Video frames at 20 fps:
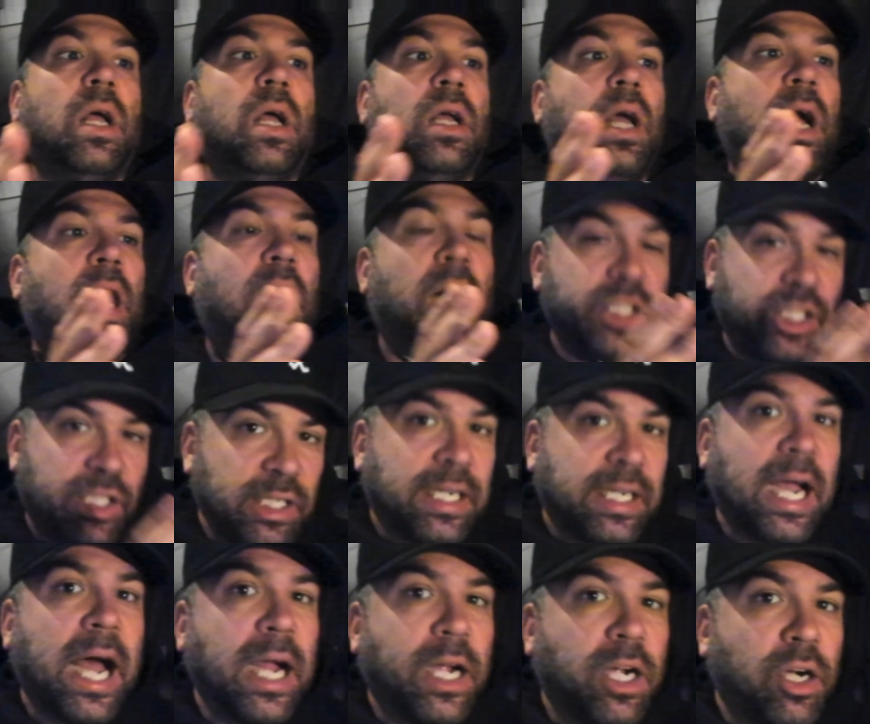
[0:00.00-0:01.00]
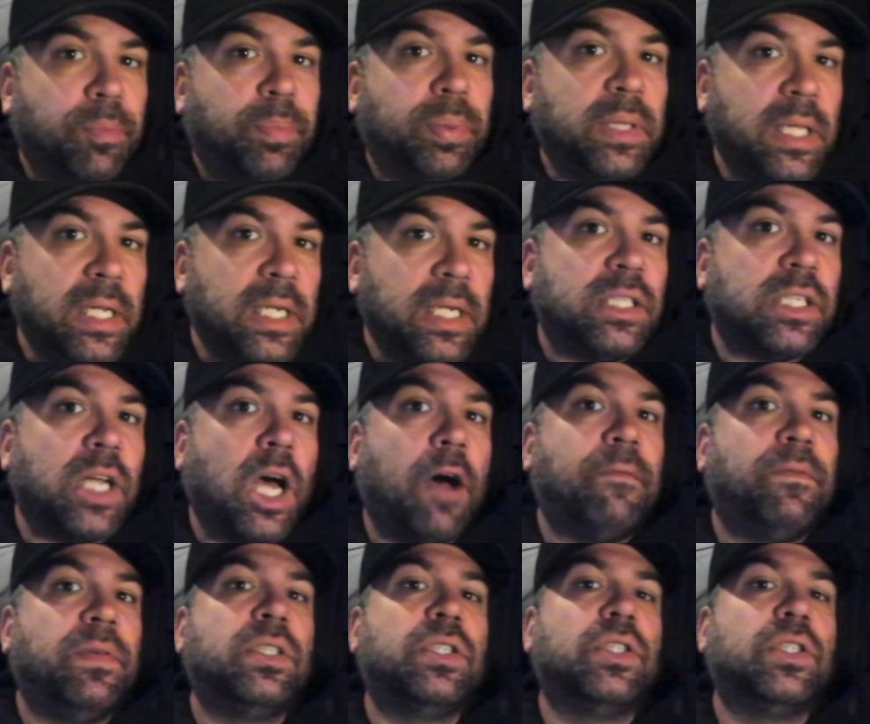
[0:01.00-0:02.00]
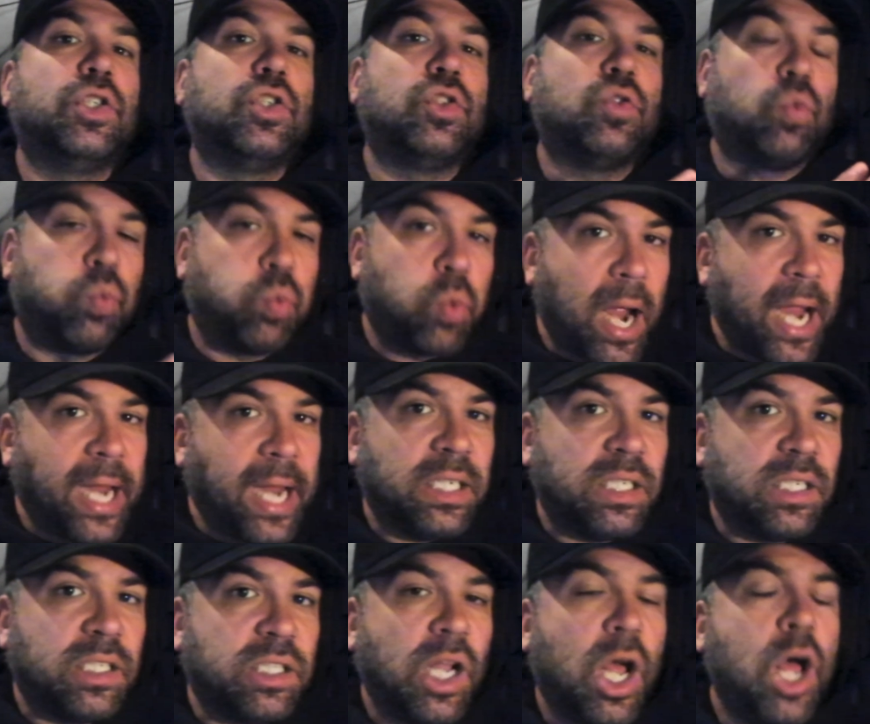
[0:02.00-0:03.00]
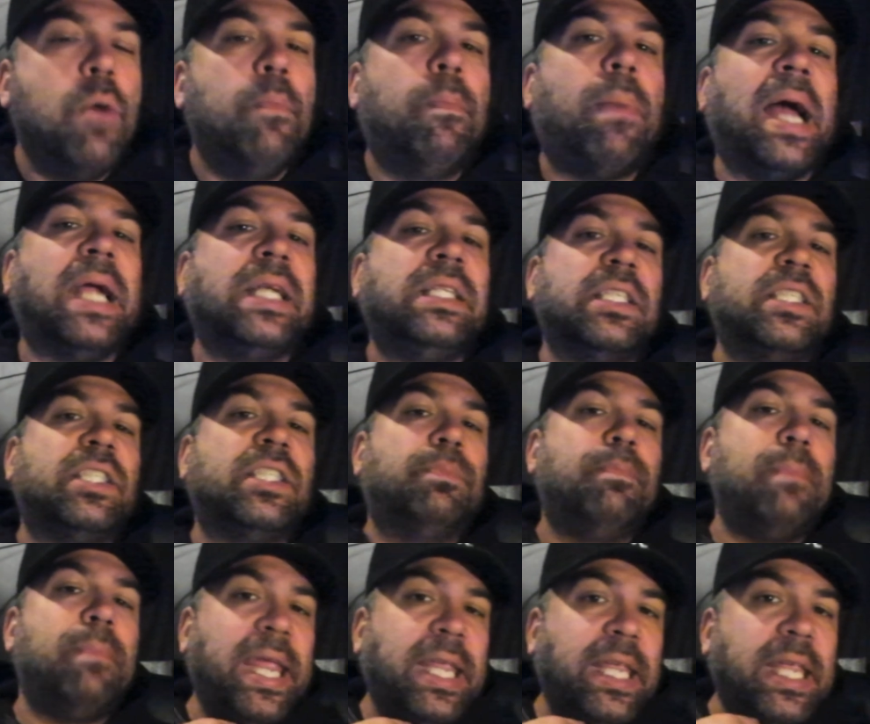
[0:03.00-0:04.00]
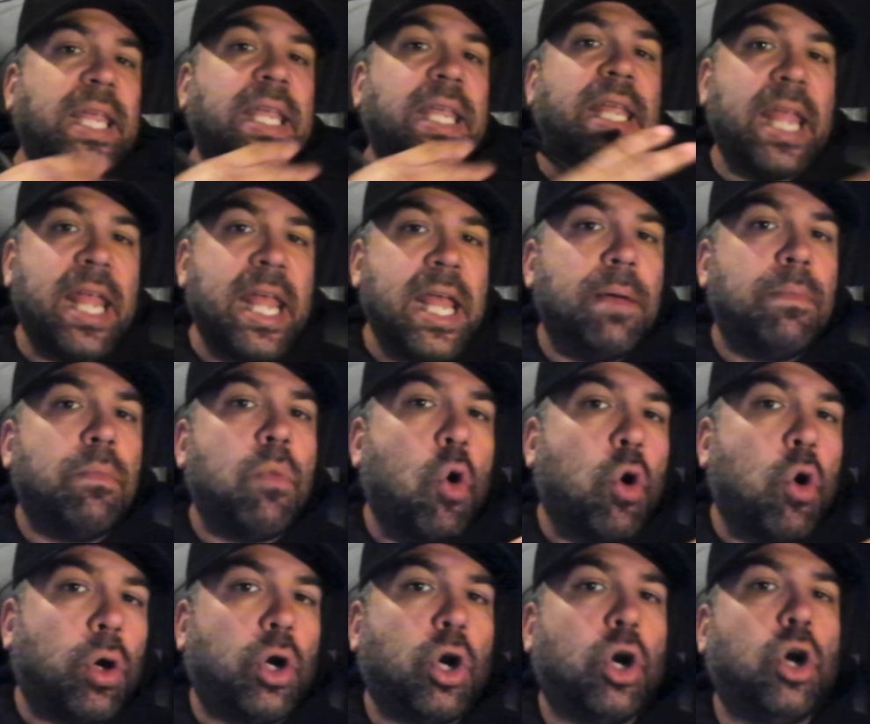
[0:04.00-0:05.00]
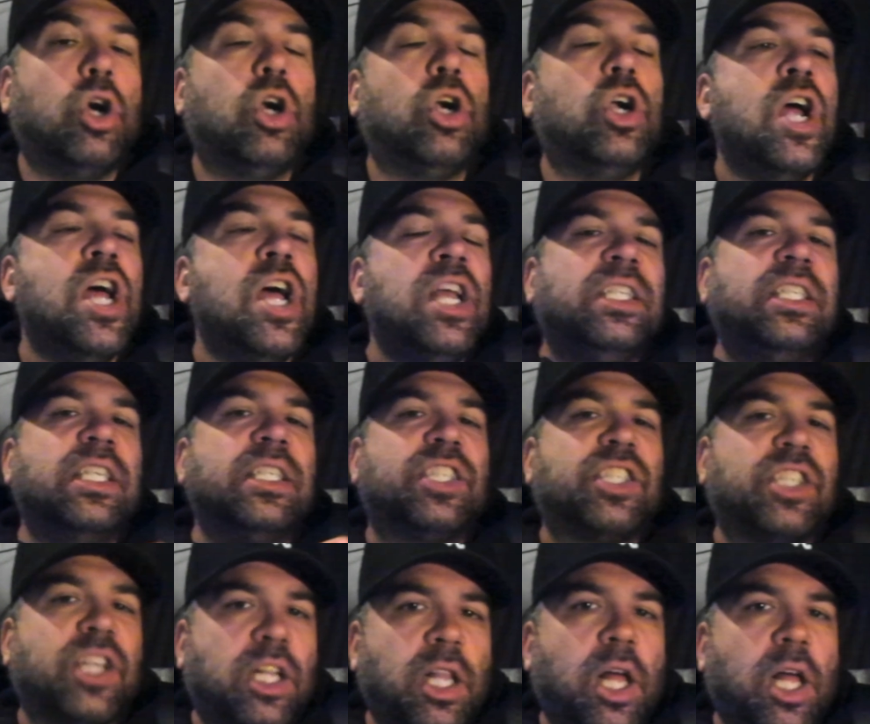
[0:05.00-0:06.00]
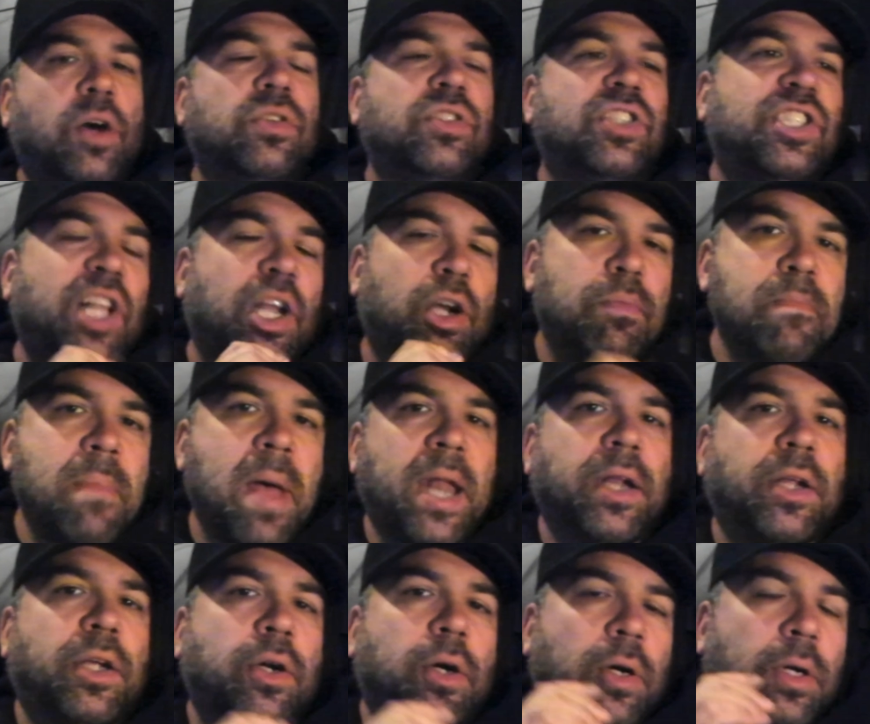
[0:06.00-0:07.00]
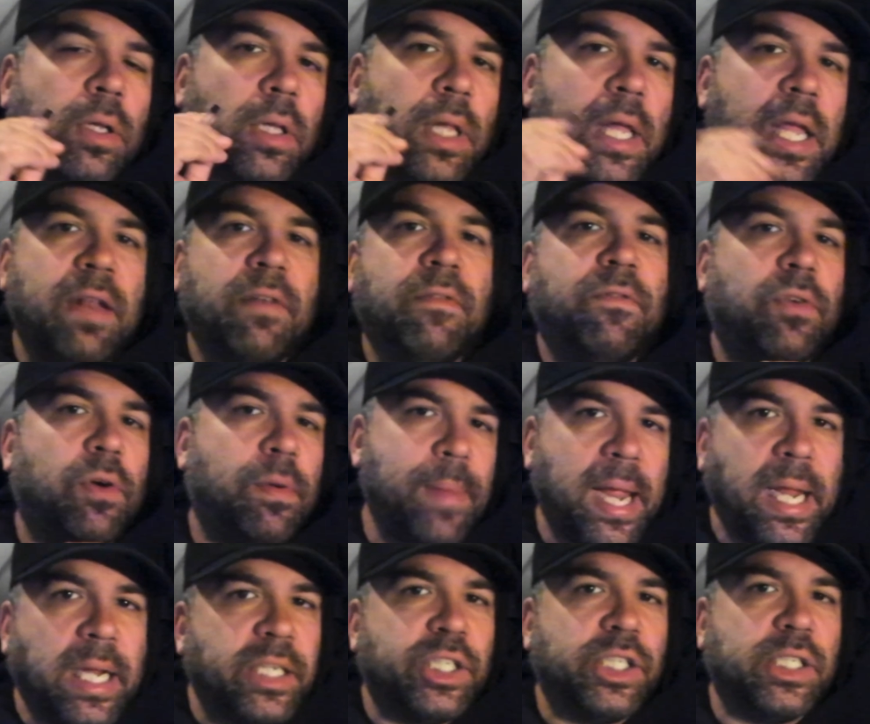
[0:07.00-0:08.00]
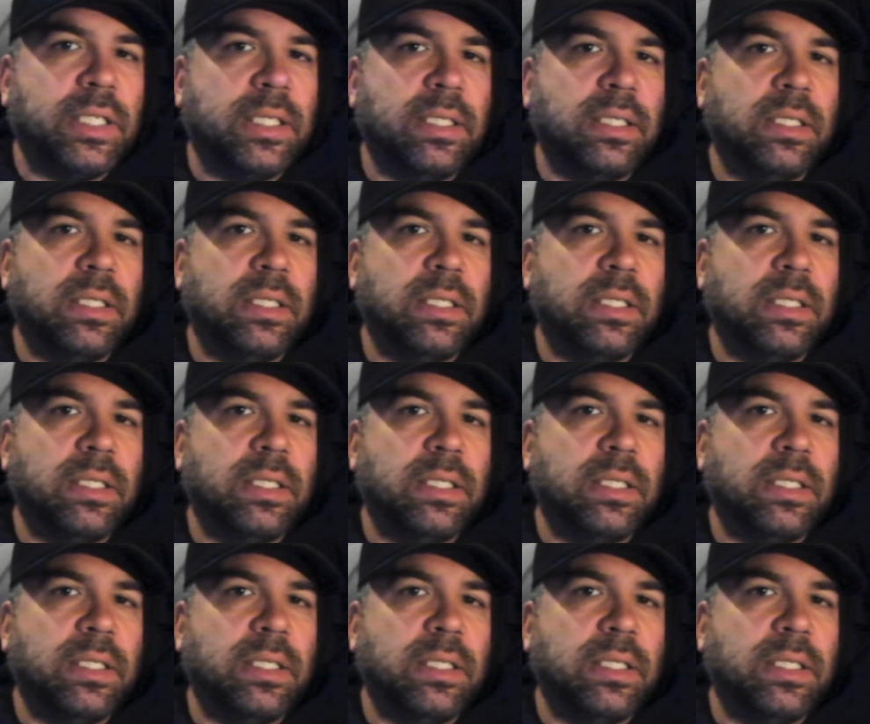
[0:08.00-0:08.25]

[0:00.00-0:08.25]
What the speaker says: a Chicago police officer's rights by just making him or her disclose their medical information.